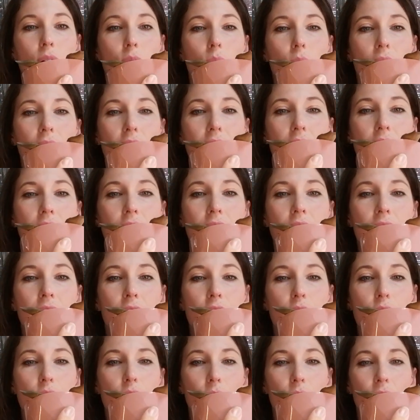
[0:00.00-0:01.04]
1,
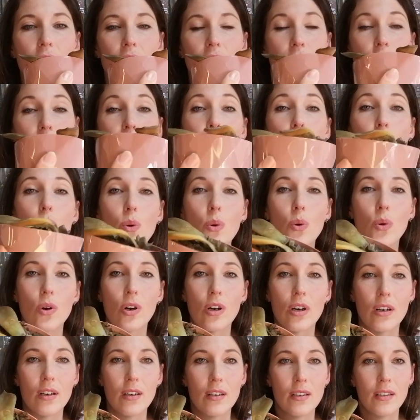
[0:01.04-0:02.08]
2, 3,
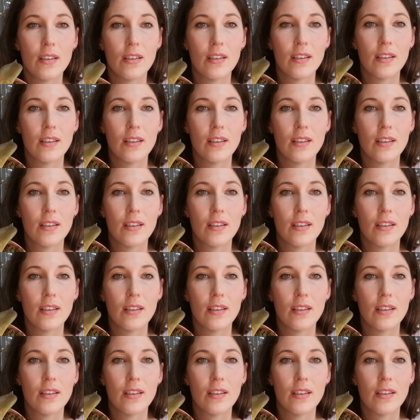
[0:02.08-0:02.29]
4,